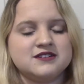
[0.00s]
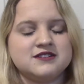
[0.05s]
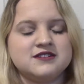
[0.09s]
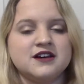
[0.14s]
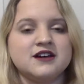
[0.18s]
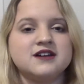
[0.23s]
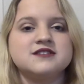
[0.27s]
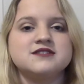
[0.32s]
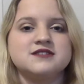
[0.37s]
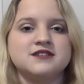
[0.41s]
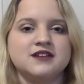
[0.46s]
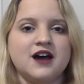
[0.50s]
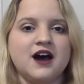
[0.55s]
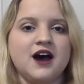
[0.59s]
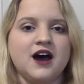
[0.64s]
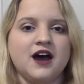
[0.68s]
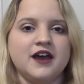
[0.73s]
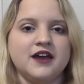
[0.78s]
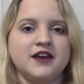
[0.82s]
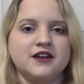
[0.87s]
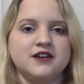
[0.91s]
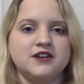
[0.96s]
does
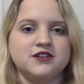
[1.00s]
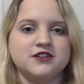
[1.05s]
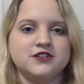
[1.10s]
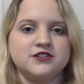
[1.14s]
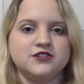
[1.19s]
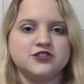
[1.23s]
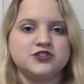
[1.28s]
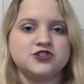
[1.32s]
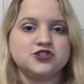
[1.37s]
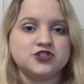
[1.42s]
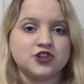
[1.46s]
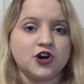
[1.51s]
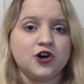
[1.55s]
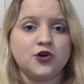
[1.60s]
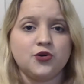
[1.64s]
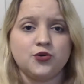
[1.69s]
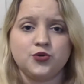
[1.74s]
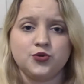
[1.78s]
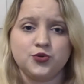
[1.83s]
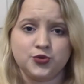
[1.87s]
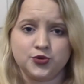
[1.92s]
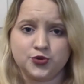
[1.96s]
not
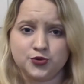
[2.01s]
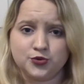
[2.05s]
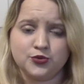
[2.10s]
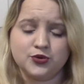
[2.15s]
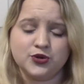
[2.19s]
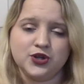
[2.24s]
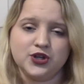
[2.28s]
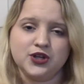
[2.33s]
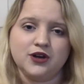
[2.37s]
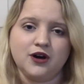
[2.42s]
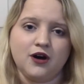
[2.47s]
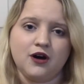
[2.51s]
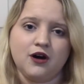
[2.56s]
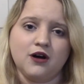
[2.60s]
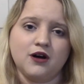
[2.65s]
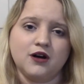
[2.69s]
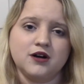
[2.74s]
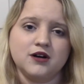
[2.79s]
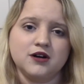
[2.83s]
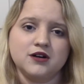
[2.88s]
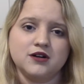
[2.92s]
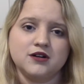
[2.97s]
show who you really
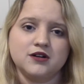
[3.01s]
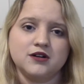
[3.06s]
are,